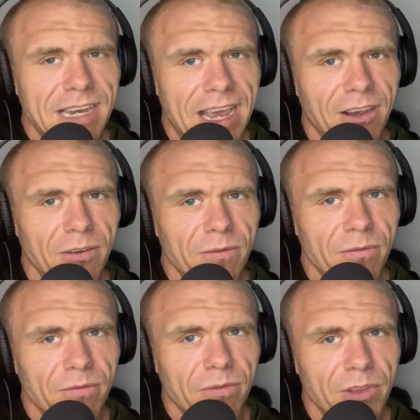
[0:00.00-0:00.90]
now
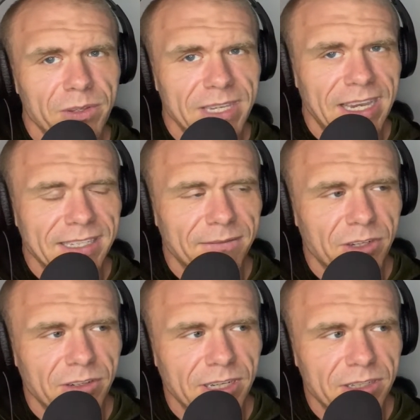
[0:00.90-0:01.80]
those eggs have
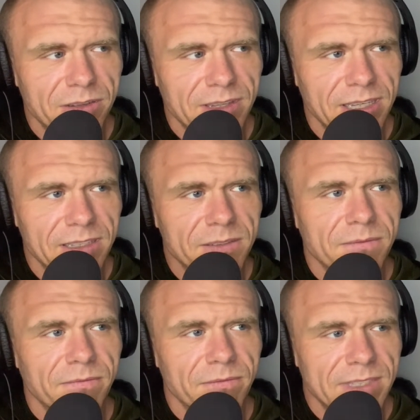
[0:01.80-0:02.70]
turned into these
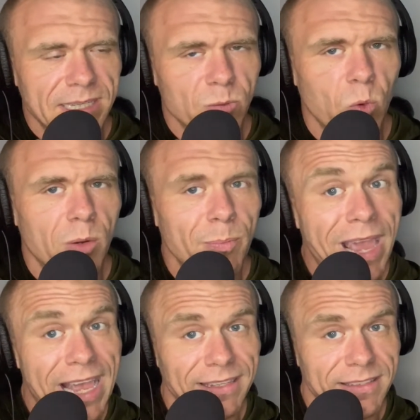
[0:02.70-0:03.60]
Season 1
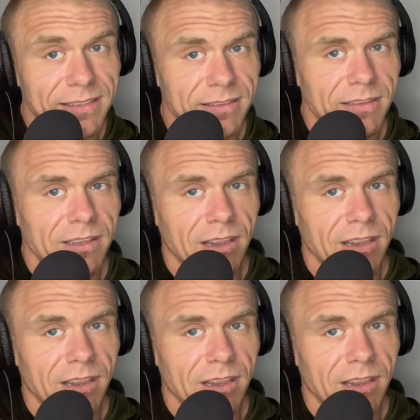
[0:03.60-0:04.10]
pets, the